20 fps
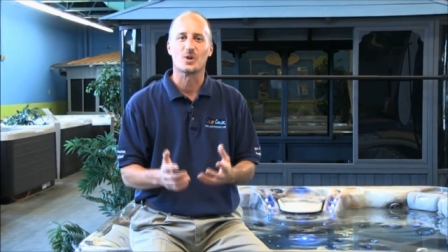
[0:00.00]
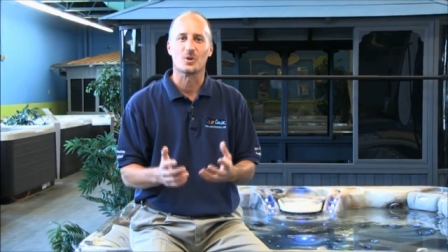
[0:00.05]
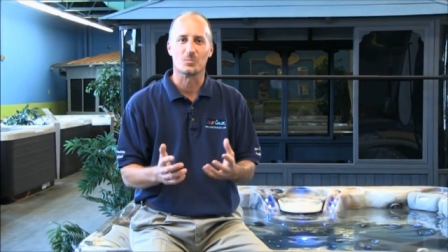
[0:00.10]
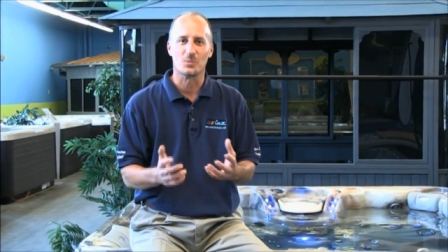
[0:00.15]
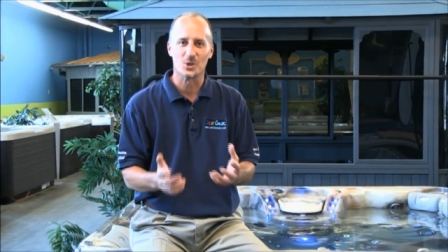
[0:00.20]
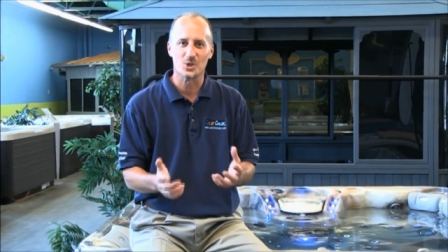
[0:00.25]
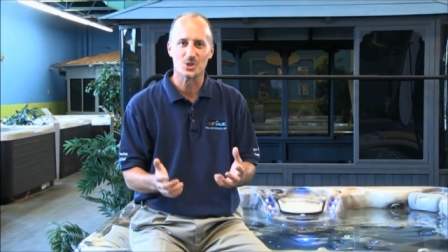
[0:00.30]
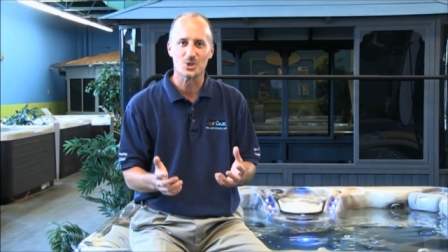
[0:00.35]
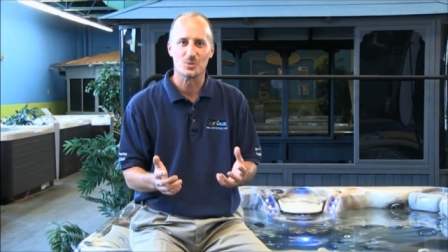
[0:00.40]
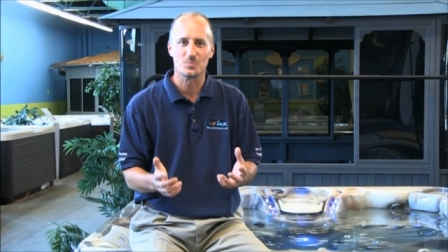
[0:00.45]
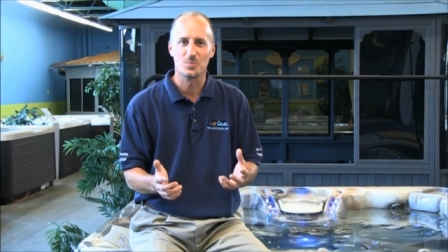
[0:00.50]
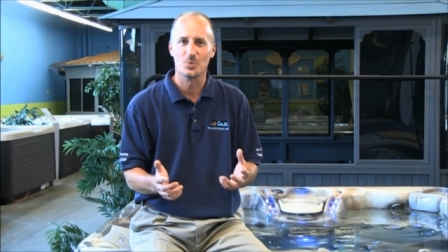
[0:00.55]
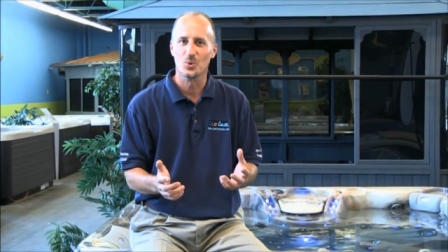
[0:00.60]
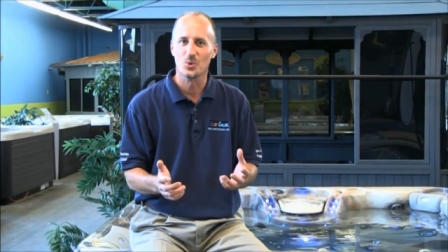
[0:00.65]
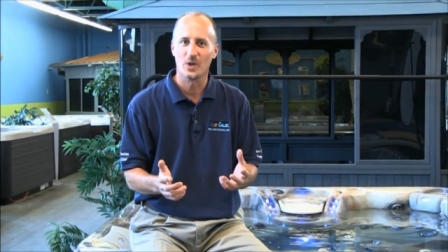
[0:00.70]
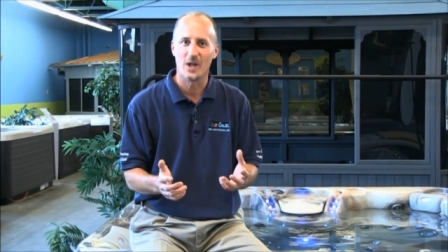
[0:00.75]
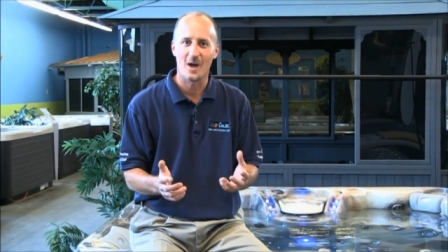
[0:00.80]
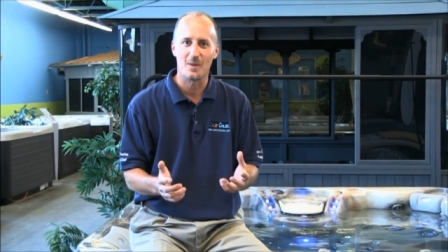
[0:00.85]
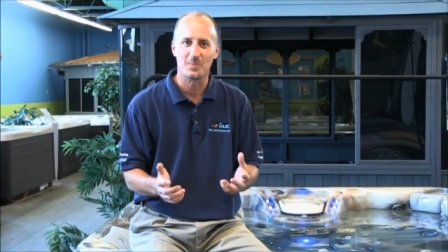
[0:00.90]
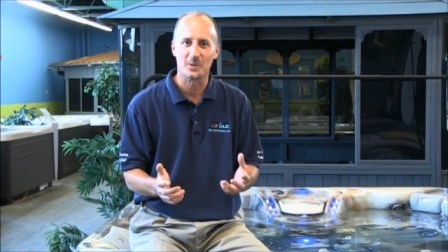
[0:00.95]
commercial
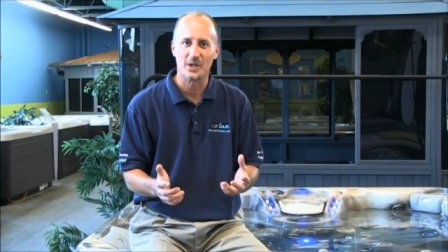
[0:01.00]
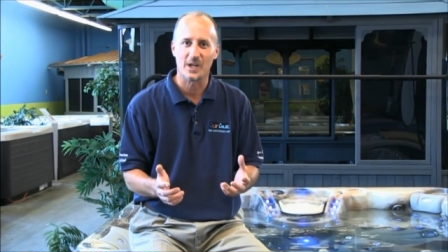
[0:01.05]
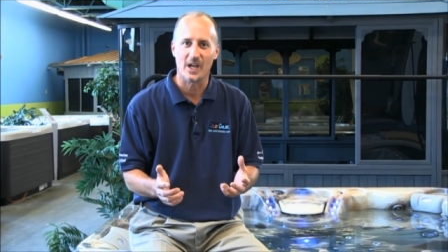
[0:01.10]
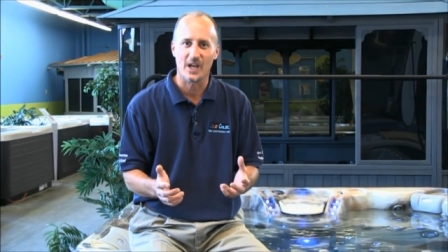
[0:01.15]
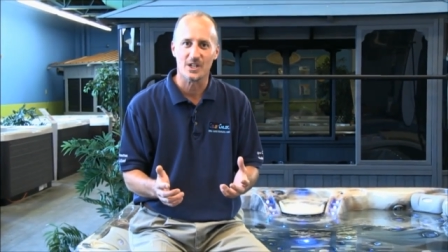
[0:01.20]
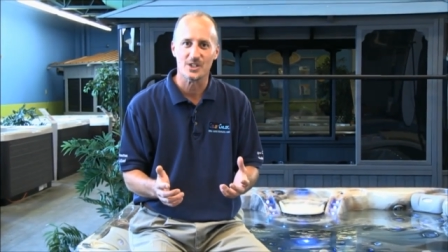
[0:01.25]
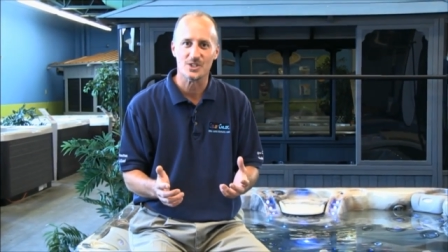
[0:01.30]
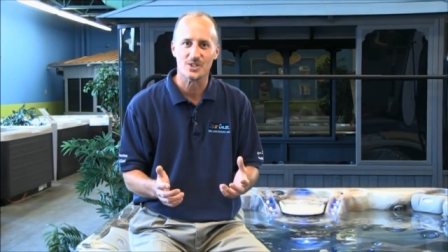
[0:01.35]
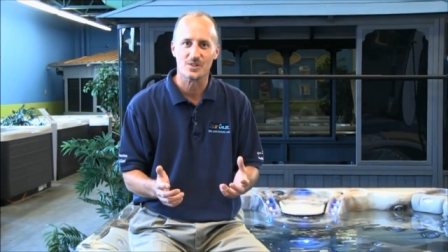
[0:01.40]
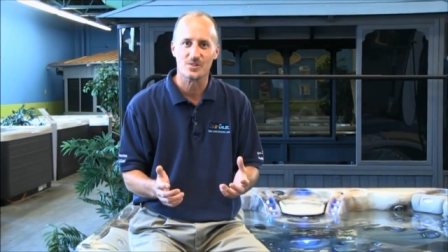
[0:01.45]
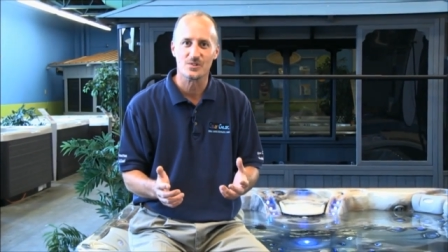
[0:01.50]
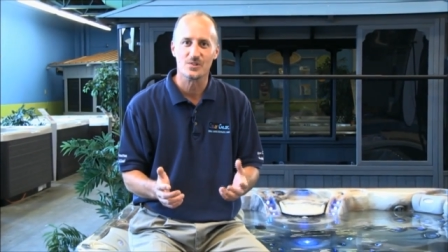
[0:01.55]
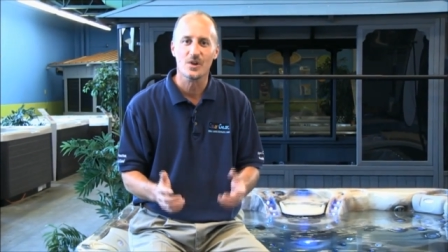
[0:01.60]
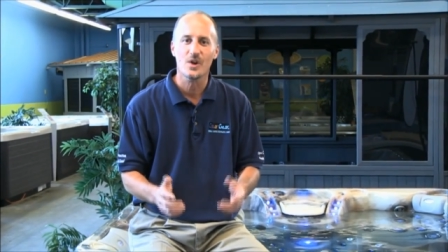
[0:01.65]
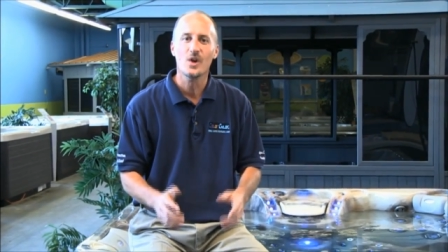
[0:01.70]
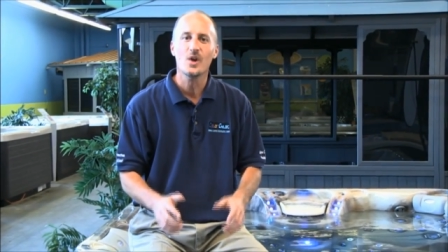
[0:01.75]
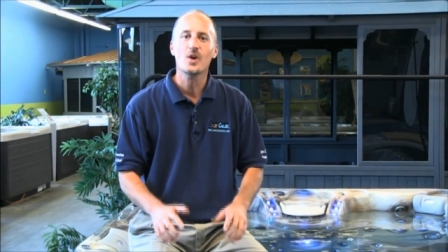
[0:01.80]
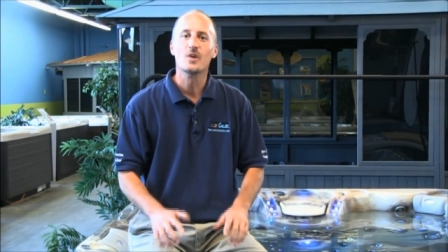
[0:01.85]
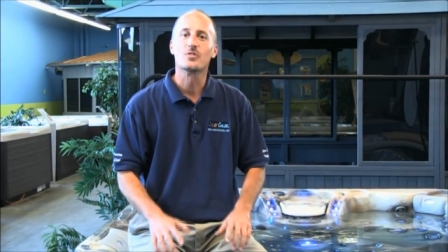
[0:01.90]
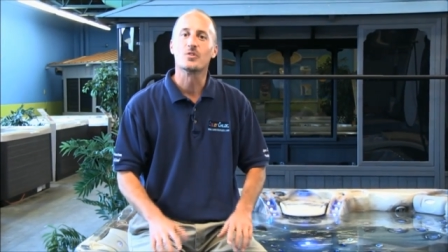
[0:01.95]
pool applications
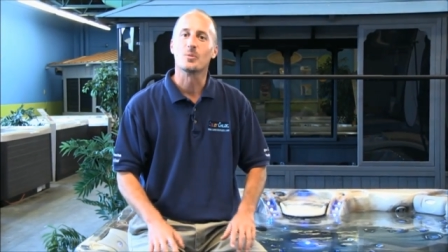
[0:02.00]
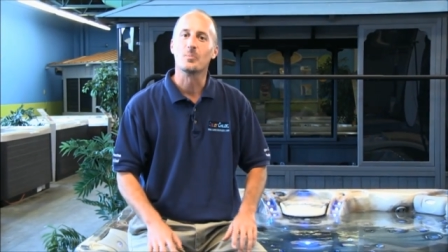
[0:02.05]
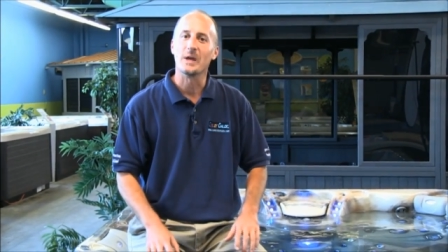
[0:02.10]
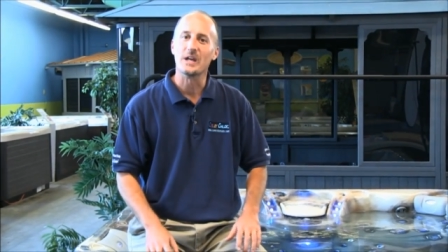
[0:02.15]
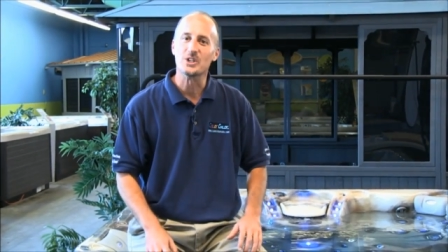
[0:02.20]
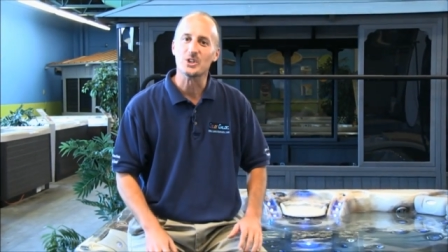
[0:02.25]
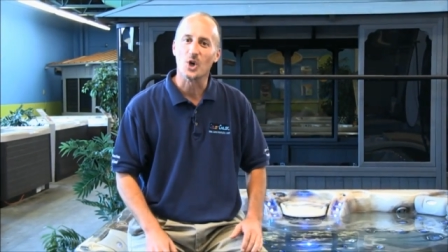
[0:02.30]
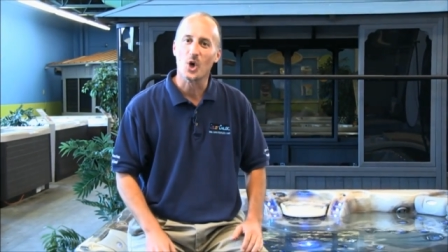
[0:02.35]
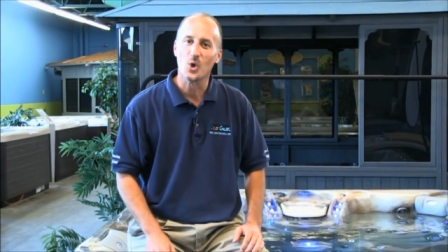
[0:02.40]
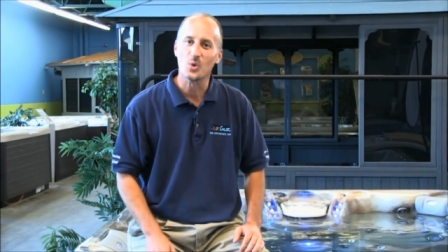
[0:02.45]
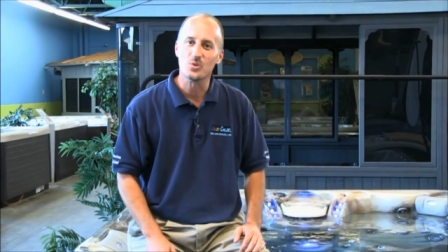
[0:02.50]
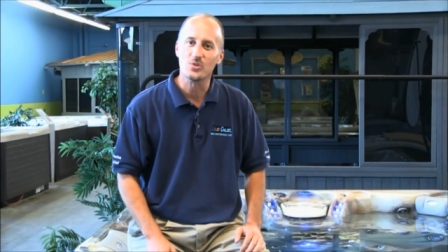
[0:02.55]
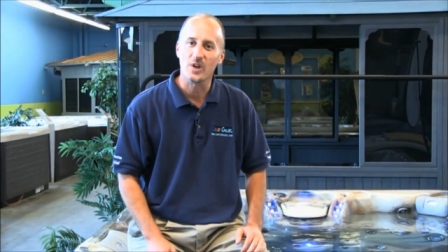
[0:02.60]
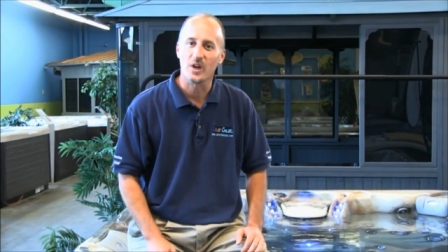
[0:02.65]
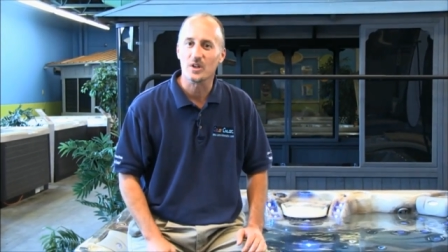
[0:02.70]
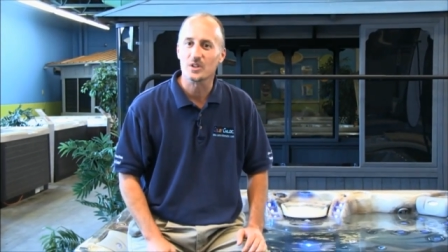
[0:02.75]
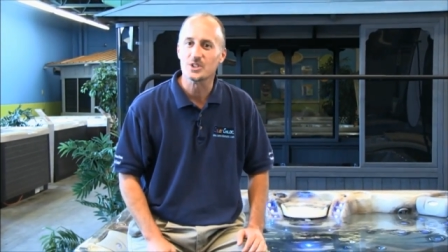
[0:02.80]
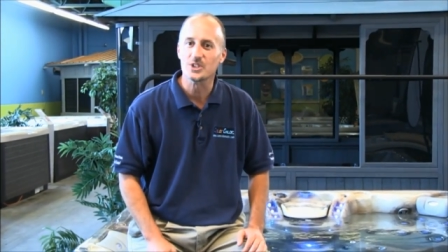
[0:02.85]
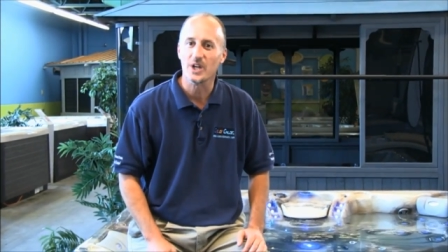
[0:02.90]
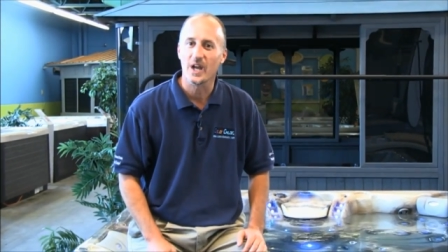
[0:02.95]
for major
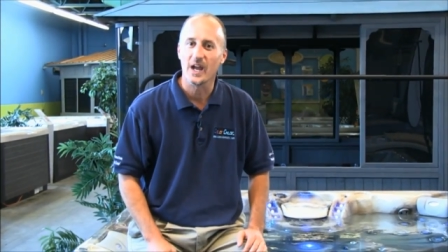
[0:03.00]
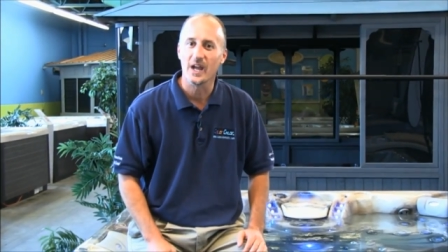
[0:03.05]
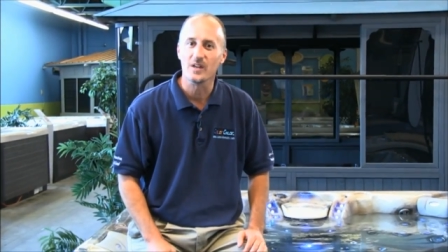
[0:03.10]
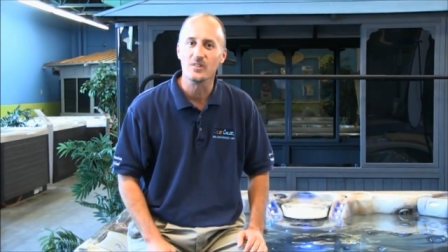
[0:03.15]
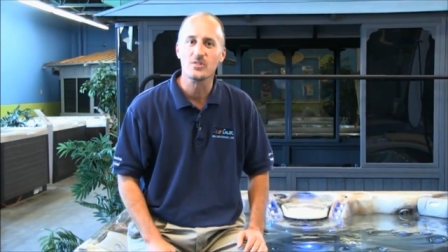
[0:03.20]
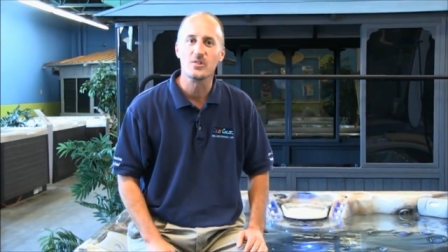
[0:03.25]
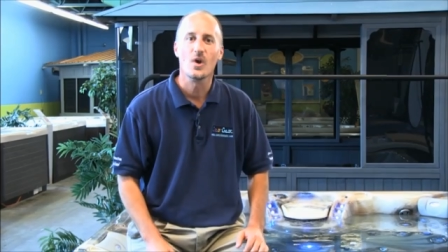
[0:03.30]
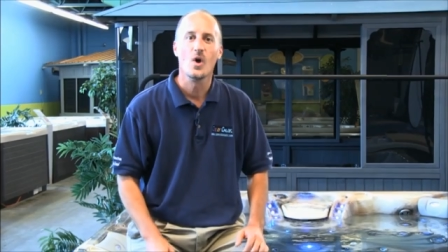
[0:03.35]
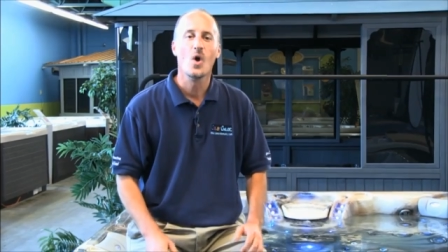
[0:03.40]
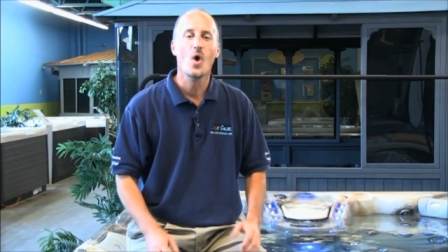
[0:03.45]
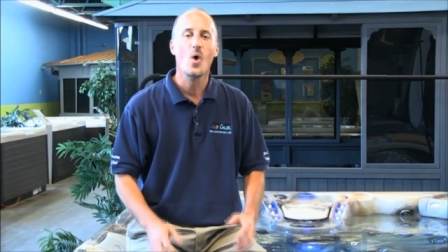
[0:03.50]
hotel chains,